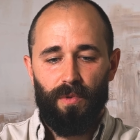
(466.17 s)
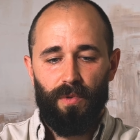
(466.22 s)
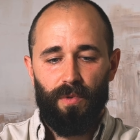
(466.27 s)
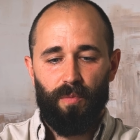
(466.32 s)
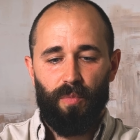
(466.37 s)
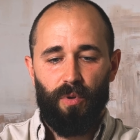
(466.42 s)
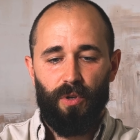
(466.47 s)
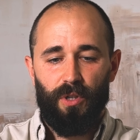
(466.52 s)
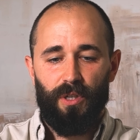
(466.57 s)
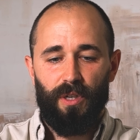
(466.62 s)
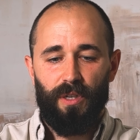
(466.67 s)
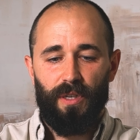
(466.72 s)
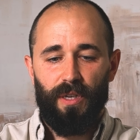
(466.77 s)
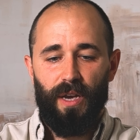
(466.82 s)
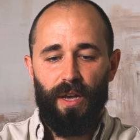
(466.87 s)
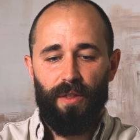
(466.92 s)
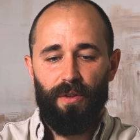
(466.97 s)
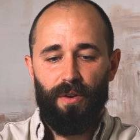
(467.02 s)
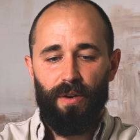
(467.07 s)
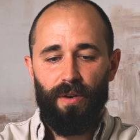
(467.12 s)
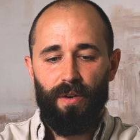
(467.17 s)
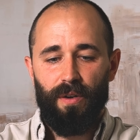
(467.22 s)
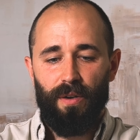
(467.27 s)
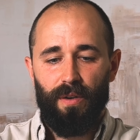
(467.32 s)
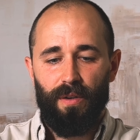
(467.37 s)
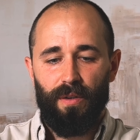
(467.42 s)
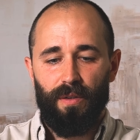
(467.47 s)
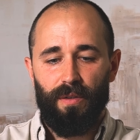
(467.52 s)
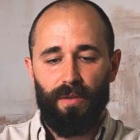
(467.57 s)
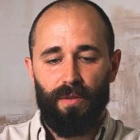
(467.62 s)
pushing it together,
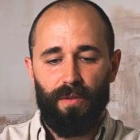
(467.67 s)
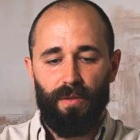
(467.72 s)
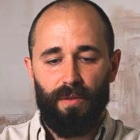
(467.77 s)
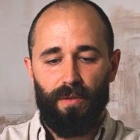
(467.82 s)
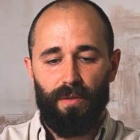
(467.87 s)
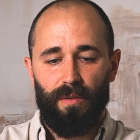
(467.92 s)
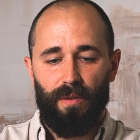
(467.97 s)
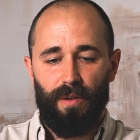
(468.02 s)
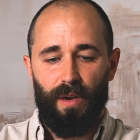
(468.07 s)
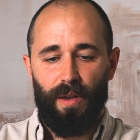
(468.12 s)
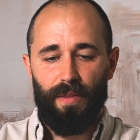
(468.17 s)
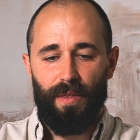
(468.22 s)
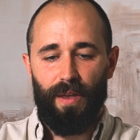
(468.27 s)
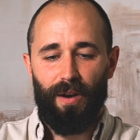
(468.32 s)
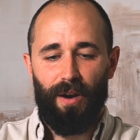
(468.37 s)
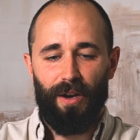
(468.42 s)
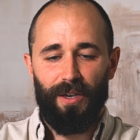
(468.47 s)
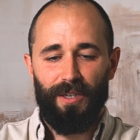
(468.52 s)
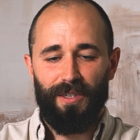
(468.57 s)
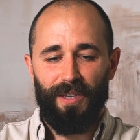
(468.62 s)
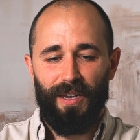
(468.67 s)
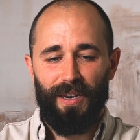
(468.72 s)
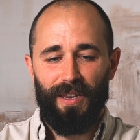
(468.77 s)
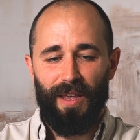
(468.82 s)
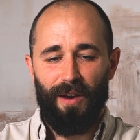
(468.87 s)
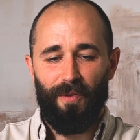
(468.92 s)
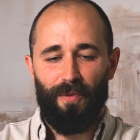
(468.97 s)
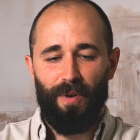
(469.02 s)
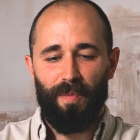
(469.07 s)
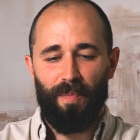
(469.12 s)
and then isolating
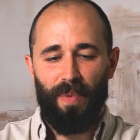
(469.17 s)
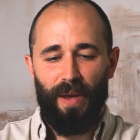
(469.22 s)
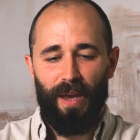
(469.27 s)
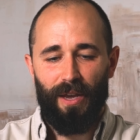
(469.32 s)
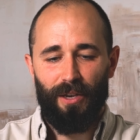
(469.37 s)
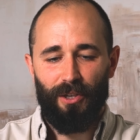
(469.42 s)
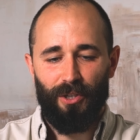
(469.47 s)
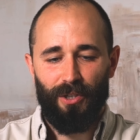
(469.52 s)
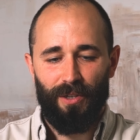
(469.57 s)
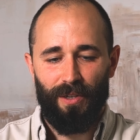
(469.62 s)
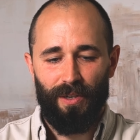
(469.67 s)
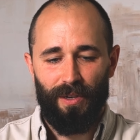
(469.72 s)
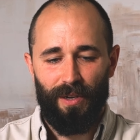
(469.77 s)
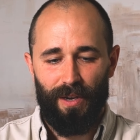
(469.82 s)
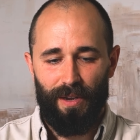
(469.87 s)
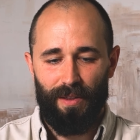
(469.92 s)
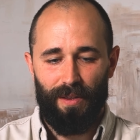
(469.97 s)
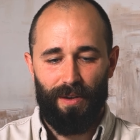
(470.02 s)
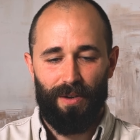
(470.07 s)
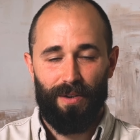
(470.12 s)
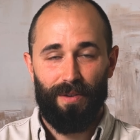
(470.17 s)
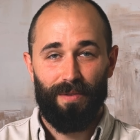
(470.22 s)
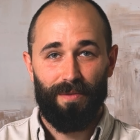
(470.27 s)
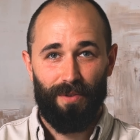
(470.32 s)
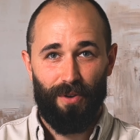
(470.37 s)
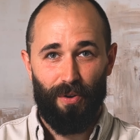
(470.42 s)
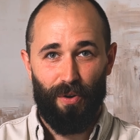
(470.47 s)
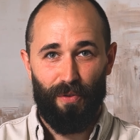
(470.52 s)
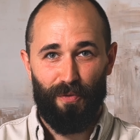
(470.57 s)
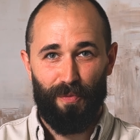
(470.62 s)
that 1 page, and then
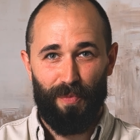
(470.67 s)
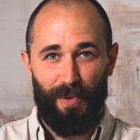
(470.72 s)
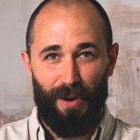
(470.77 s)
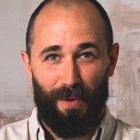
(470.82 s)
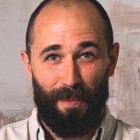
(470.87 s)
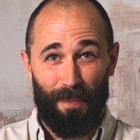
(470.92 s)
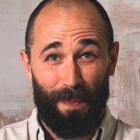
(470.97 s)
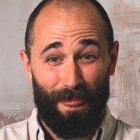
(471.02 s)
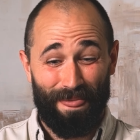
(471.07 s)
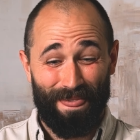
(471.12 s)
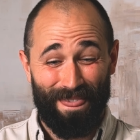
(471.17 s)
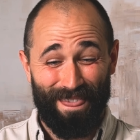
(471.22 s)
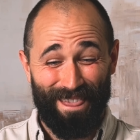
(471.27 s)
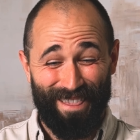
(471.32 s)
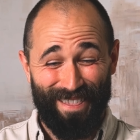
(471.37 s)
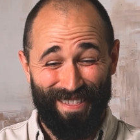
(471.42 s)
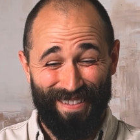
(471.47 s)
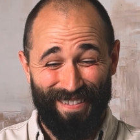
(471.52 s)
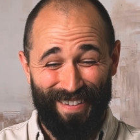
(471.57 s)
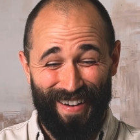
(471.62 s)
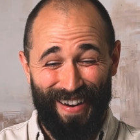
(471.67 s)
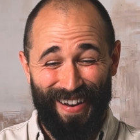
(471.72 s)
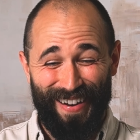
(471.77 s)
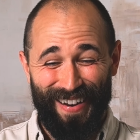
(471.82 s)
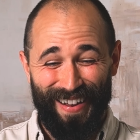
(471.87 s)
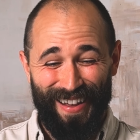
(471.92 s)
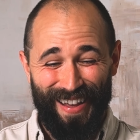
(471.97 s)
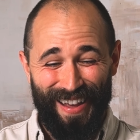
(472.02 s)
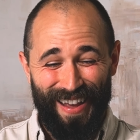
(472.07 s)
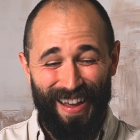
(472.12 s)
going from there, right?
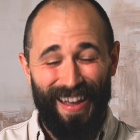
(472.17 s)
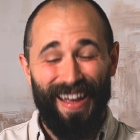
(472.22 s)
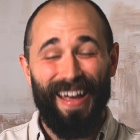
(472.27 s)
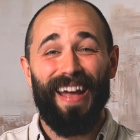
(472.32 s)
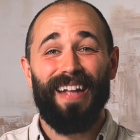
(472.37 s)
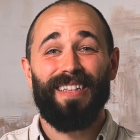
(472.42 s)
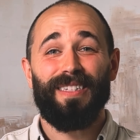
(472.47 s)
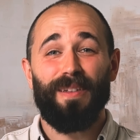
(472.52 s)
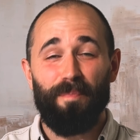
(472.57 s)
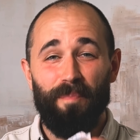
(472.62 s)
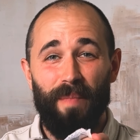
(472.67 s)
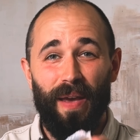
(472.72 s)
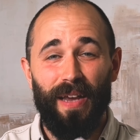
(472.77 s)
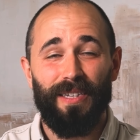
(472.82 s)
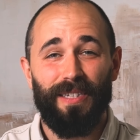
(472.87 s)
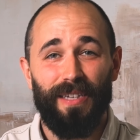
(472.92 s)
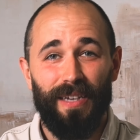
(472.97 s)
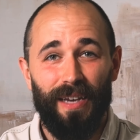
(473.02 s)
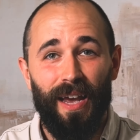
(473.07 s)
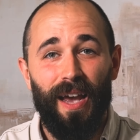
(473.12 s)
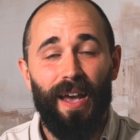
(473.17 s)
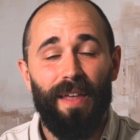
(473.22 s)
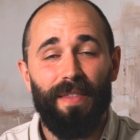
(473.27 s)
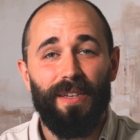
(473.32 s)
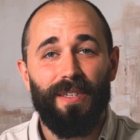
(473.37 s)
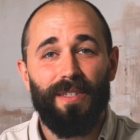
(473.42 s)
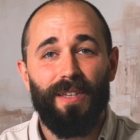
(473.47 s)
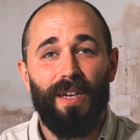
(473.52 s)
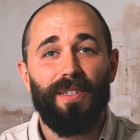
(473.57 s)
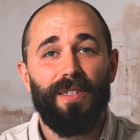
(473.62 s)
It's amazing.
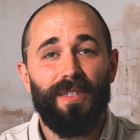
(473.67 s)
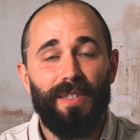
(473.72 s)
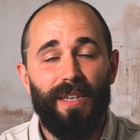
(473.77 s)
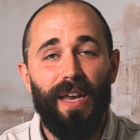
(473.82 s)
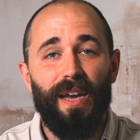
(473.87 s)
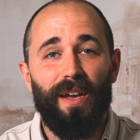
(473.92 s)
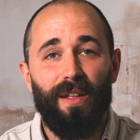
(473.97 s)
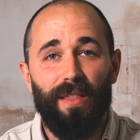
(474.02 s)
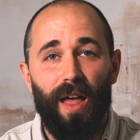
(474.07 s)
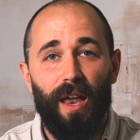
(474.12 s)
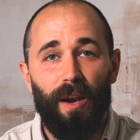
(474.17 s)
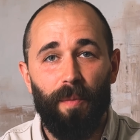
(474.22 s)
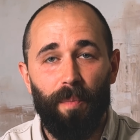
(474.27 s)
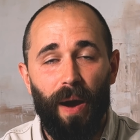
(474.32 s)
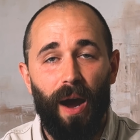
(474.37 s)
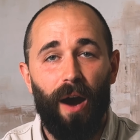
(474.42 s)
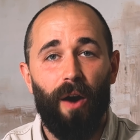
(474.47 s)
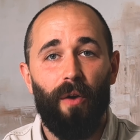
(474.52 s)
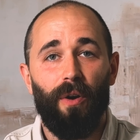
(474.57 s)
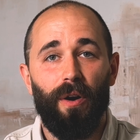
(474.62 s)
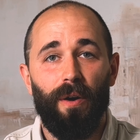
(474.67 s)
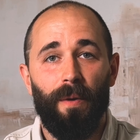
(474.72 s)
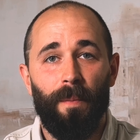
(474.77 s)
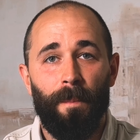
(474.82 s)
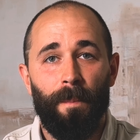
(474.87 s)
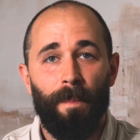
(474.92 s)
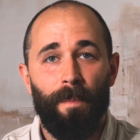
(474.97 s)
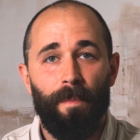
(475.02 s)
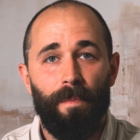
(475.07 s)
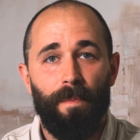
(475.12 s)
This doesn't take a lot of power.
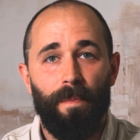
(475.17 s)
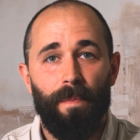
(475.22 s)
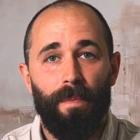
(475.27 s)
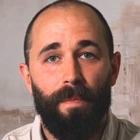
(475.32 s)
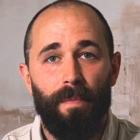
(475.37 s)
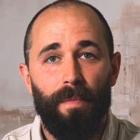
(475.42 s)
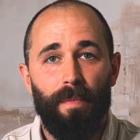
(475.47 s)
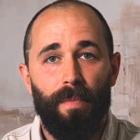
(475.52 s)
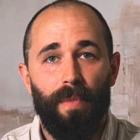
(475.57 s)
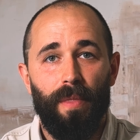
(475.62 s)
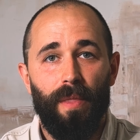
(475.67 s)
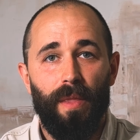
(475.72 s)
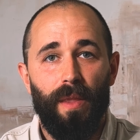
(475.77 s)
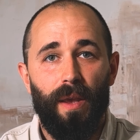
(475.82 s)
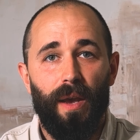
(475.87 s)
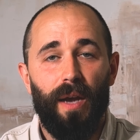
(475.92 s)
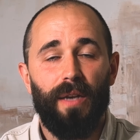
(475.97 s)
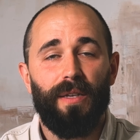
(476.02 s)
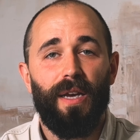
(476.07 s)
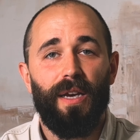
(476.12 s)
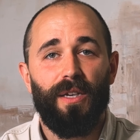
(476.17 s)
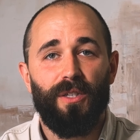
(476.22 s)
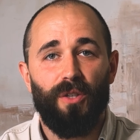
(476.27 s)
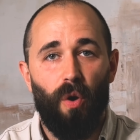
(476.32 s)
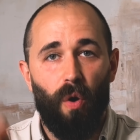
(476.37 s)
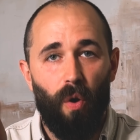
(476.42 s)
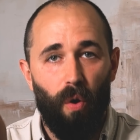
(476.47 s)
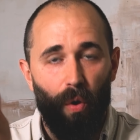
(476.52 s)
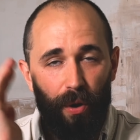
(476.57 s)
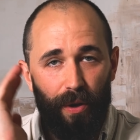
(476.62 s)
It takes
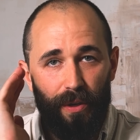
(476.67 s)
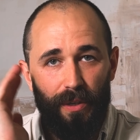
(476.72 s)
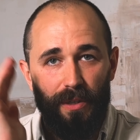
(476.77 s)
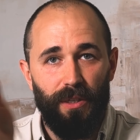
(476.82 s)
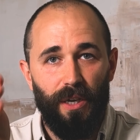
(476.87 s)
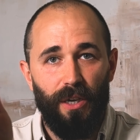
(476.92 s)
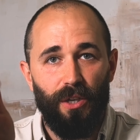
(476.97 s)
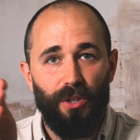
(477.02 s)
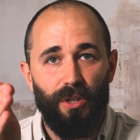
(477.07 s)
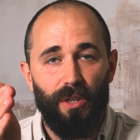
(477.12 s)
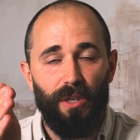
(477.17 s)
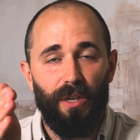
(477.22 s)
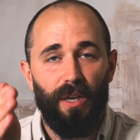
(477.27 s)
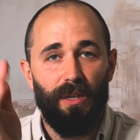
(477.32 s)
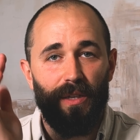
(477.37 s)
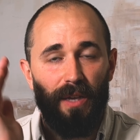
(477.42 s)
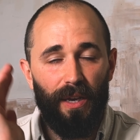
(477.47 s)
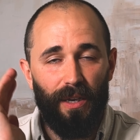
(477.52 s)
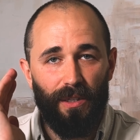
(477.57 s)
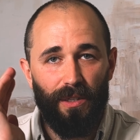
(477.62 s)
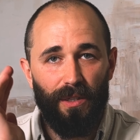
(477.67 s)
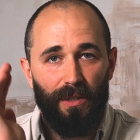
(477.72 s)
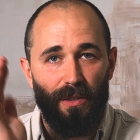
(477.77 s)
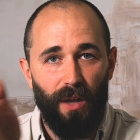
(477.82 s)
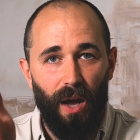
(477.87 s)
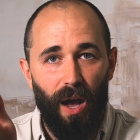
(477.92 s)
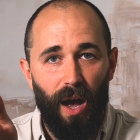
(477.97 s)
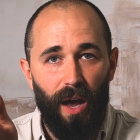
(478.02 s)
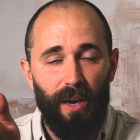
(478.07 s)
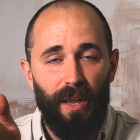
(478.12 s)
organization, it takes
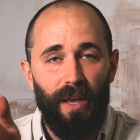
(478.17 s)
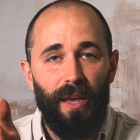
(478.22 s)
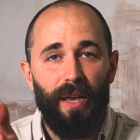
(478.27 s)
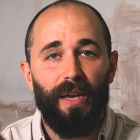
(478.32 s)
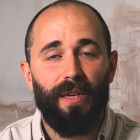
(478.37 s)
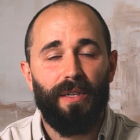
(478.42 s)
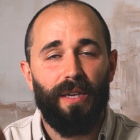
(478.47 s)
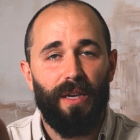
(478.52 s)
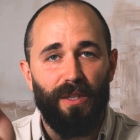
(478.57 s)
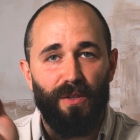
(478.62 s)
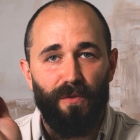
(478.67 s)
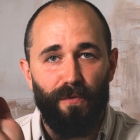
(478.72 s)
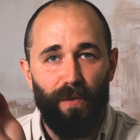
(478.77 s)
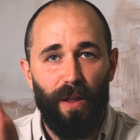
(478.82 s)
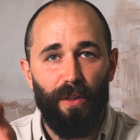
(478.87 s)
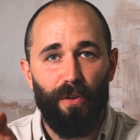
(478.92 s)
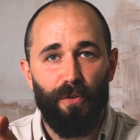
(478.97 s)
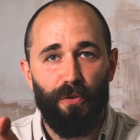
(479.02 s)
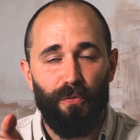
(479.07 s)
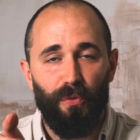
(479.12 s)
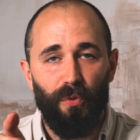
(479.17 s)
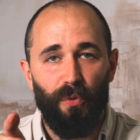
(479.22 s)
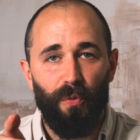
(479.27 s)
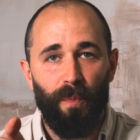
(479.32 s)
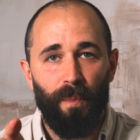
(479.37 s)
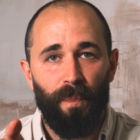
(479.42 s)
thought, it takes follow through.